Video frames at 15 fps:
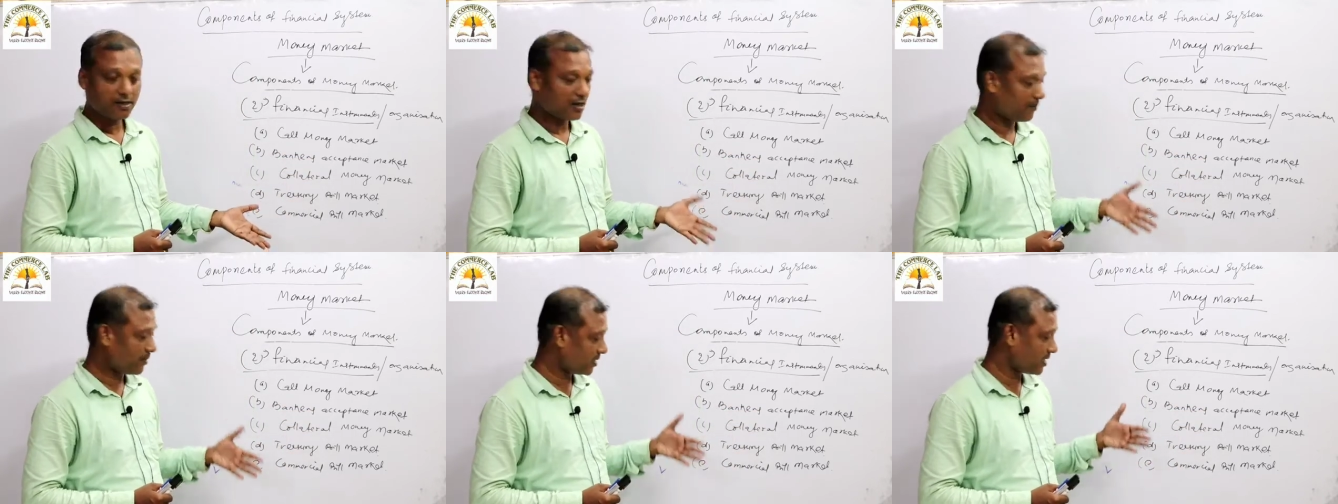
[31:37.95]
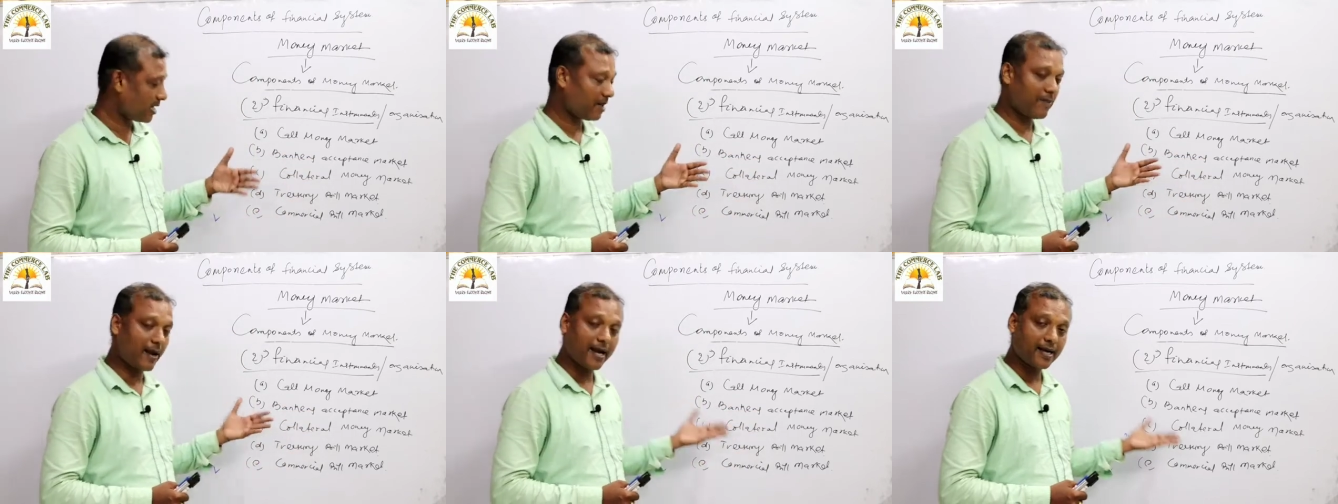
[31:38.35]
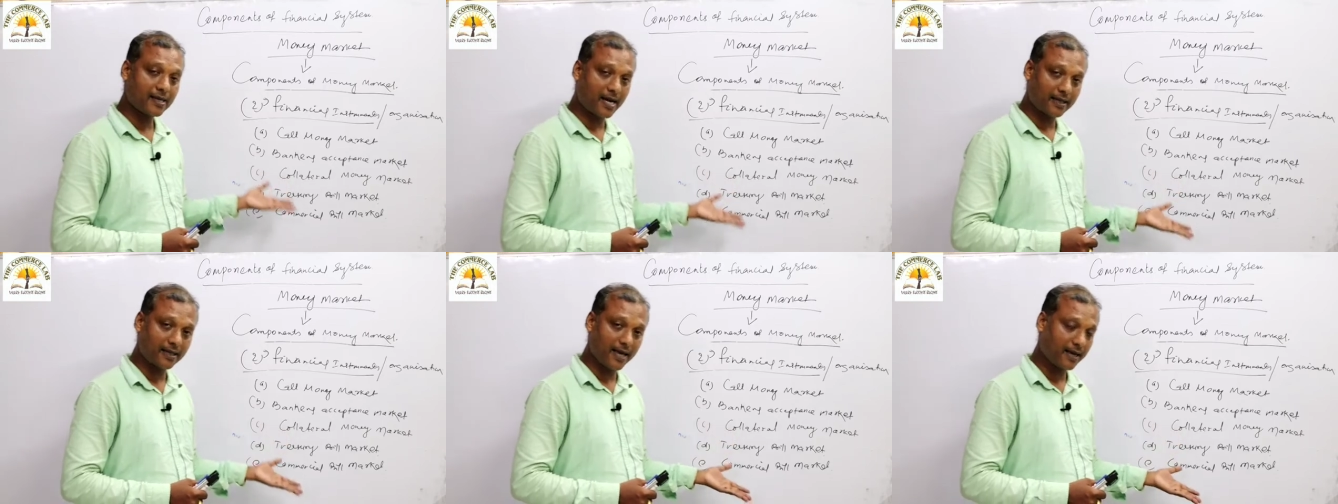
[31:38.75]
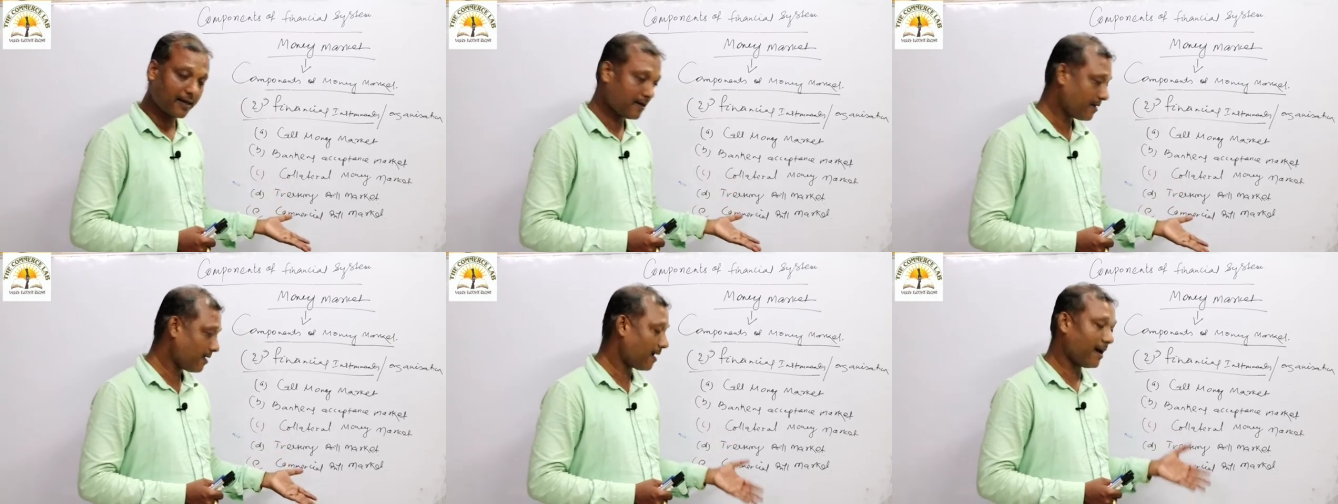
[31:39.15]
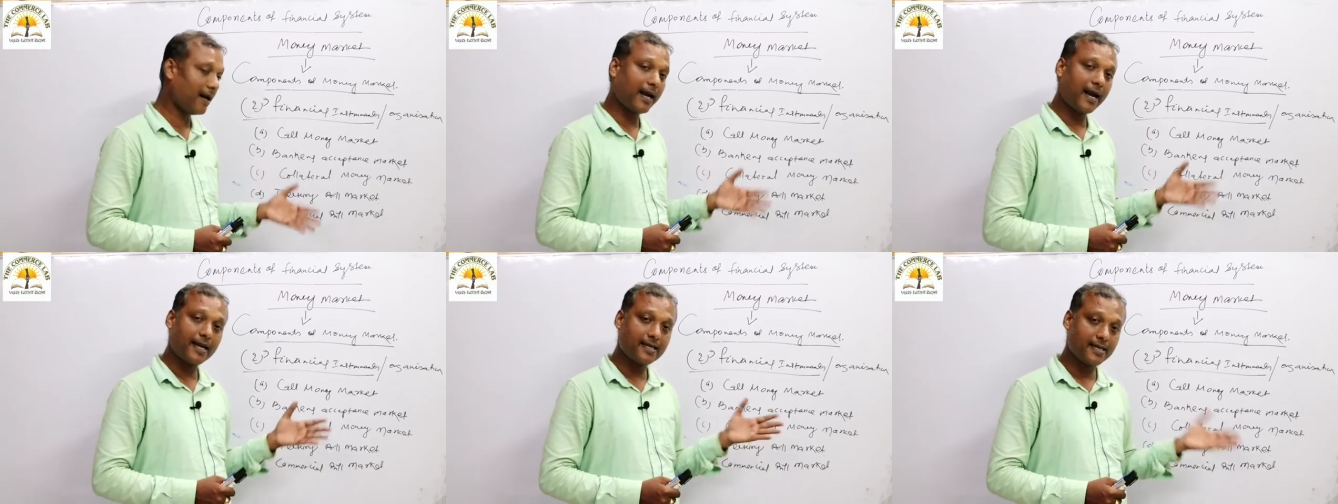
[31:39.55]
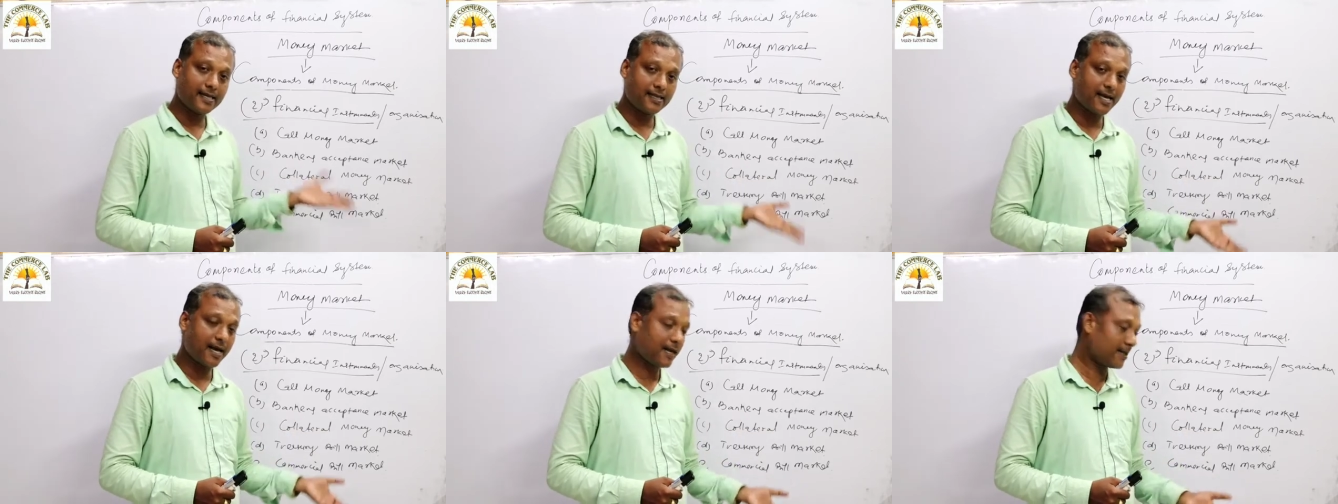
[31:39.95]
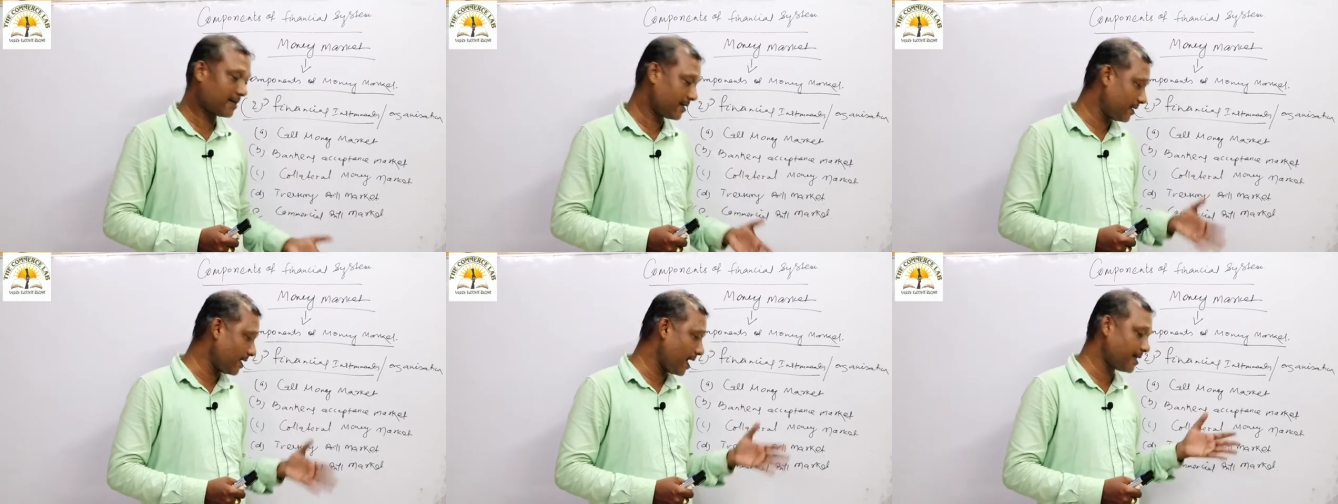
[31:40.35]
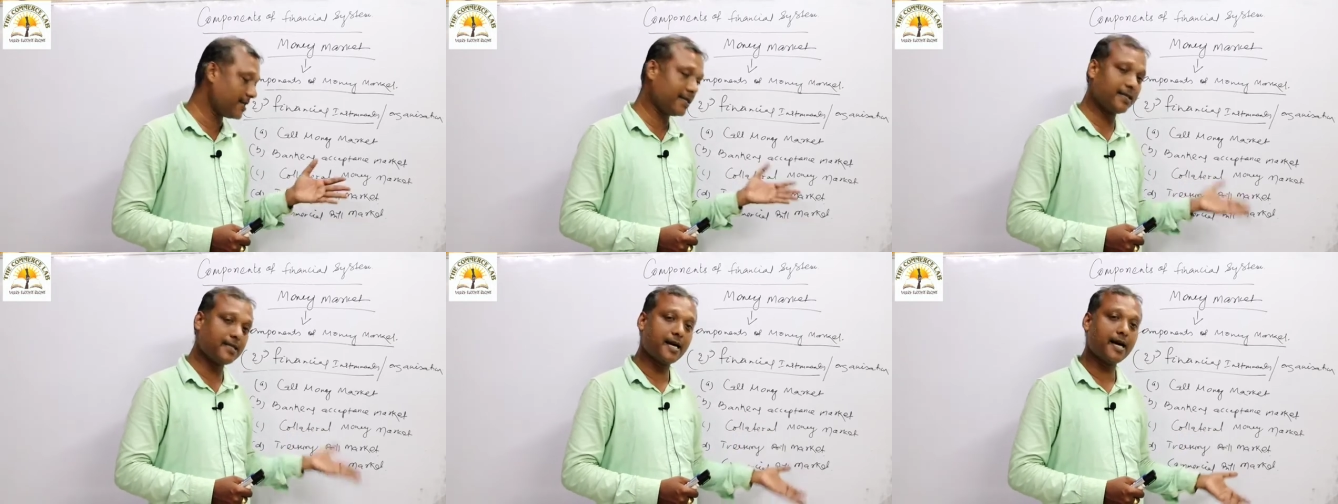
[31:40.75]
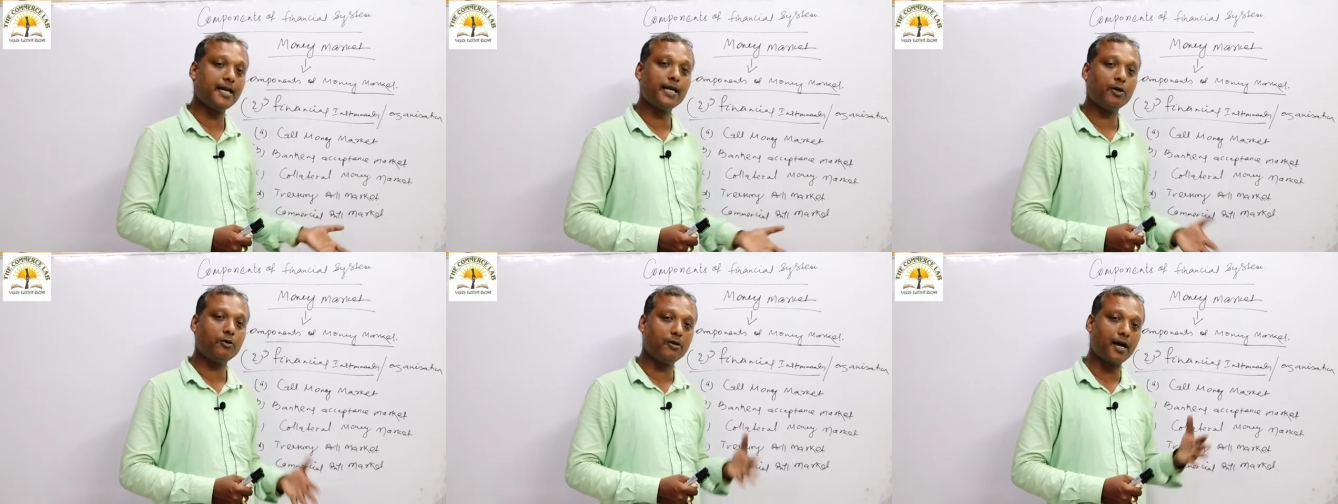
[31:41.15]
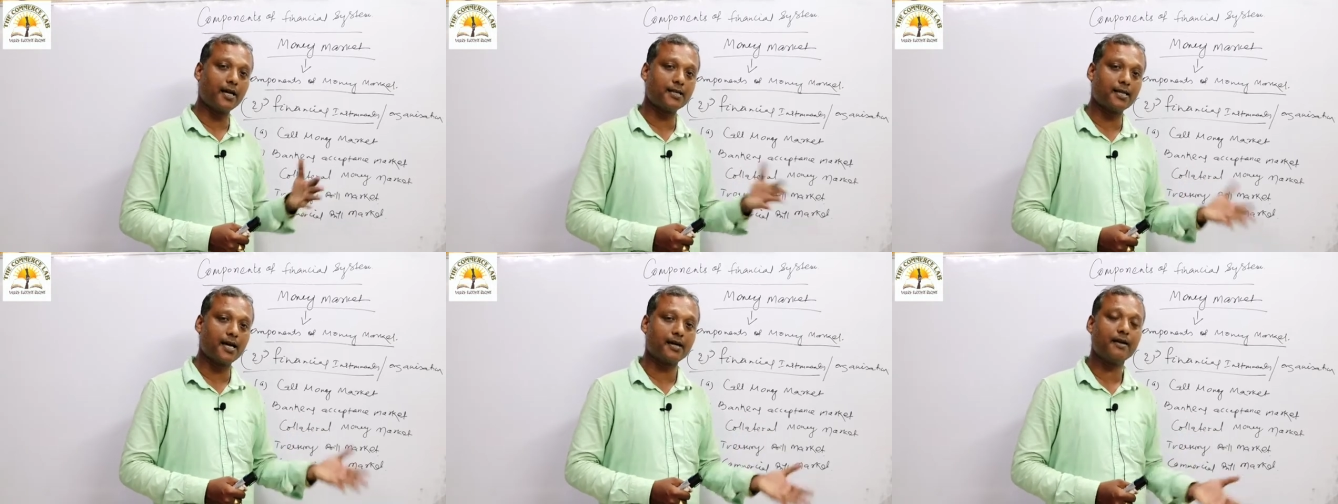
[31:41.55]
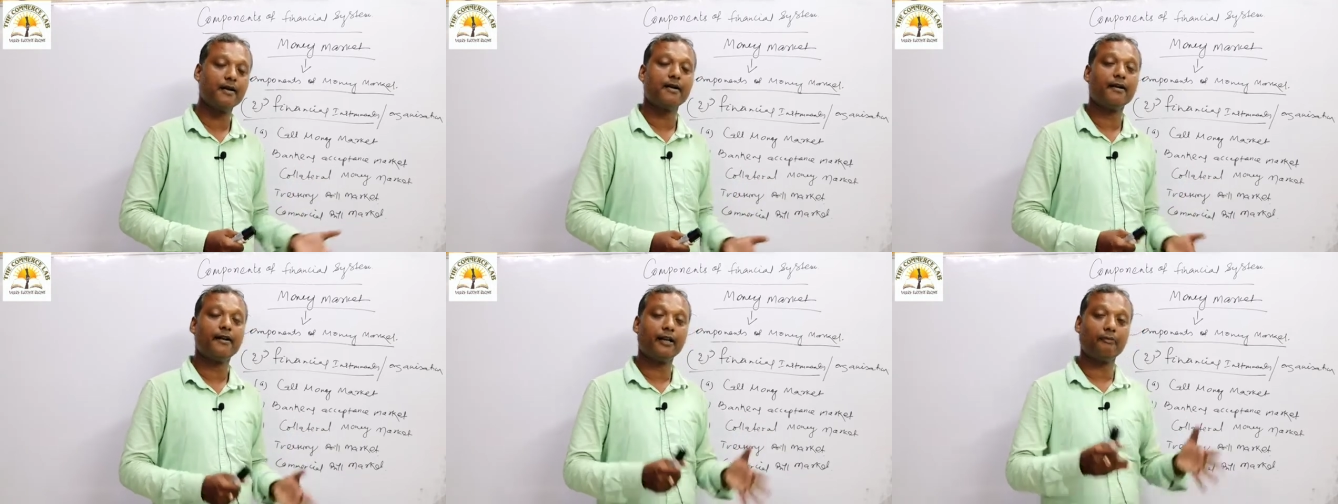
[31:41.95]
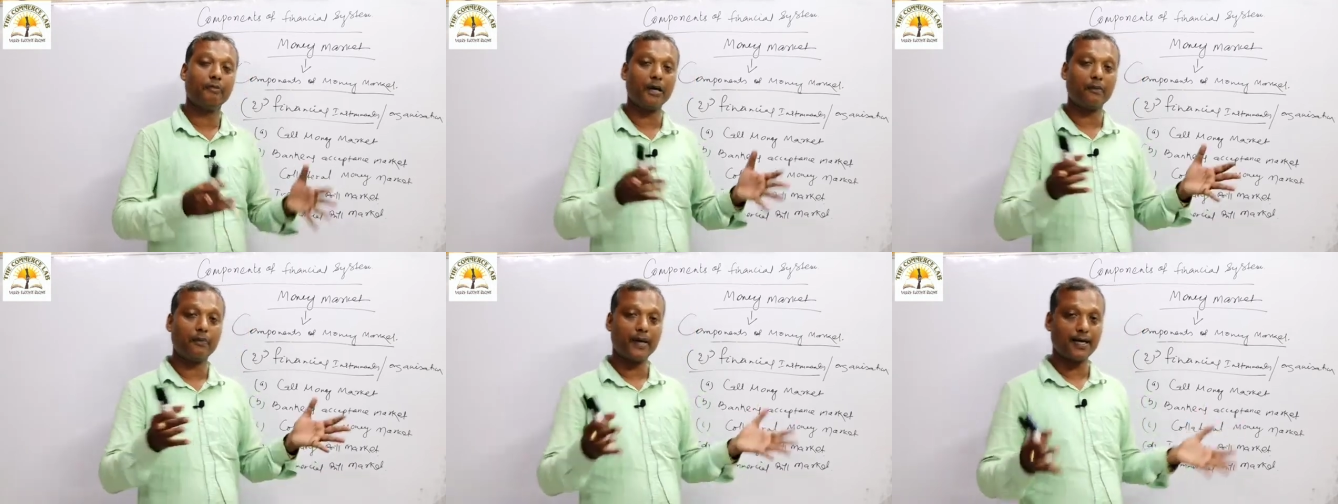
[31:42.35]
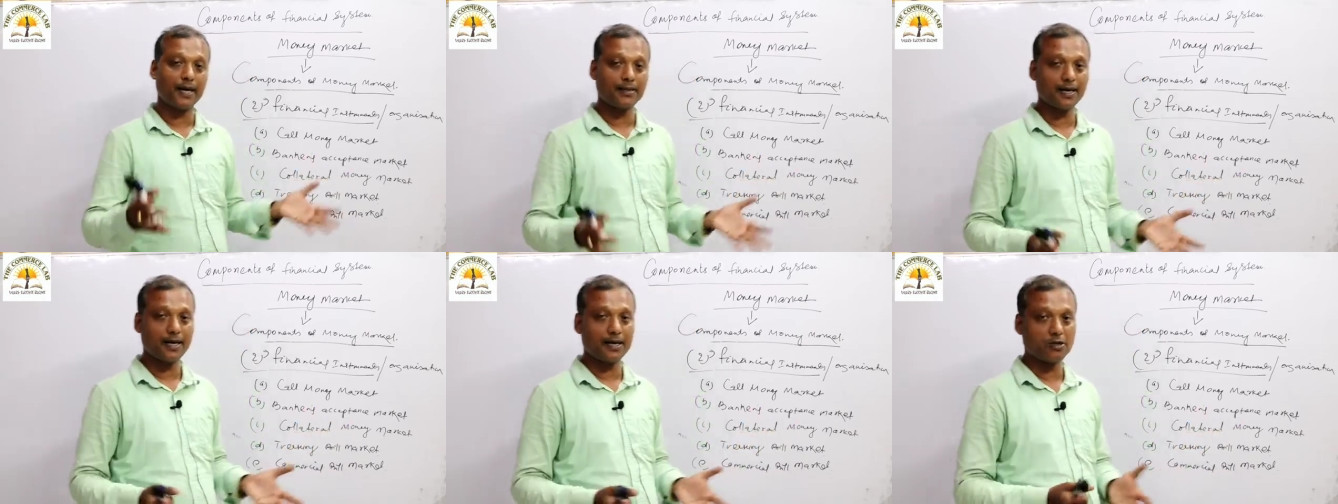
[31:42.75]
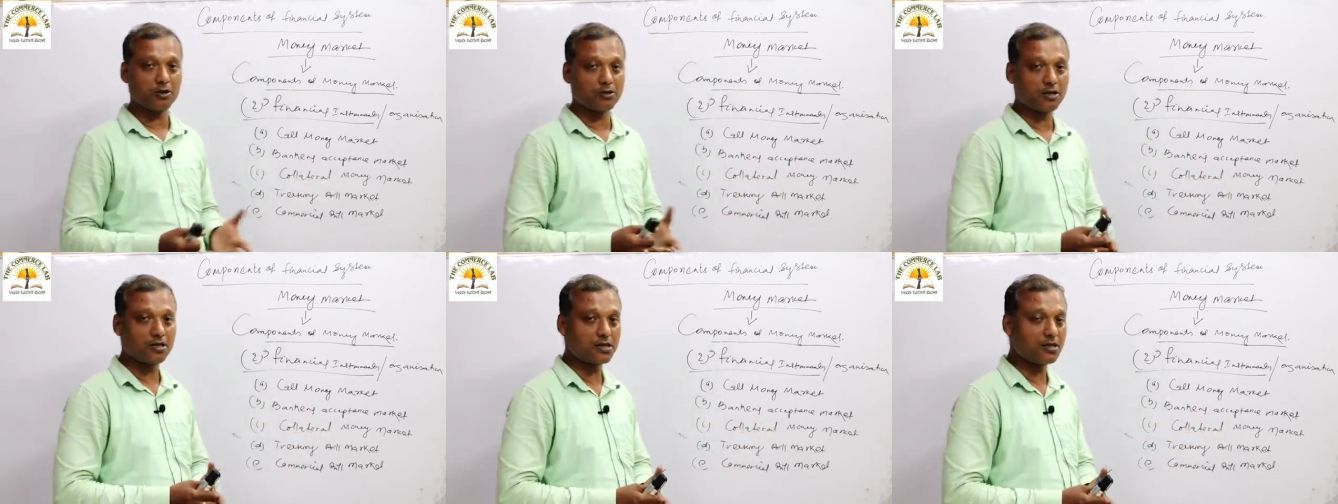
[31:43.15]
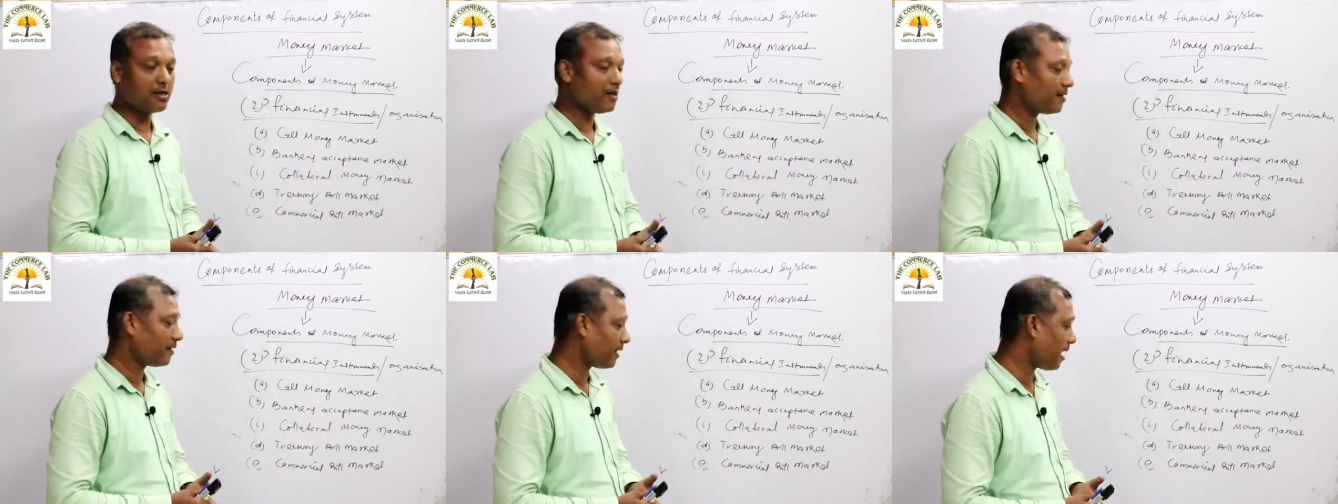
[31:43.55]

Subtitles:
Commercial banks are there, LIC is there, GIC is there, UTI is there, different financial institutions,